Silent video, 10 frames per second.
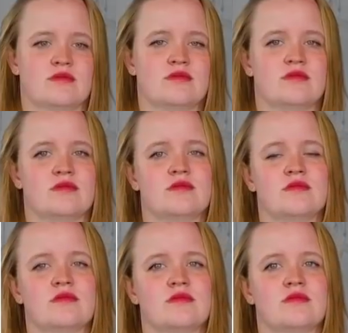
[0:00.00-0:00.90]

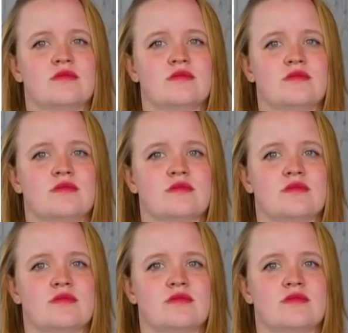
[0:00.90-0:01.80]

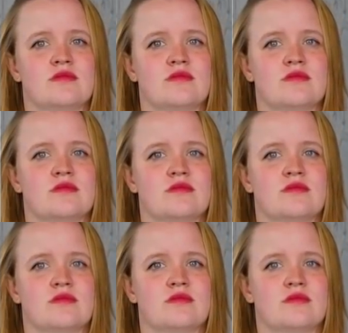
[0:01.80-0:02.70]

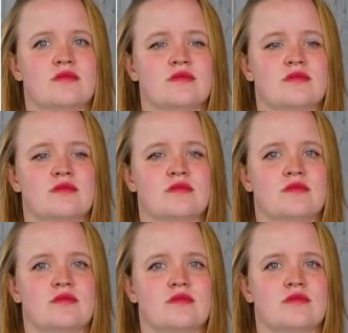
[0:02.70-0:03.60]

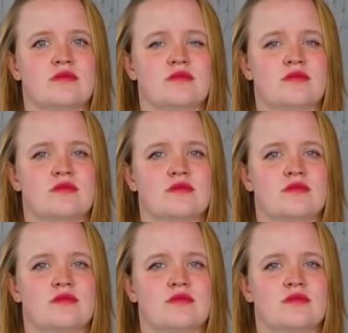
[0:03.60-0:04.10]
(not speaking)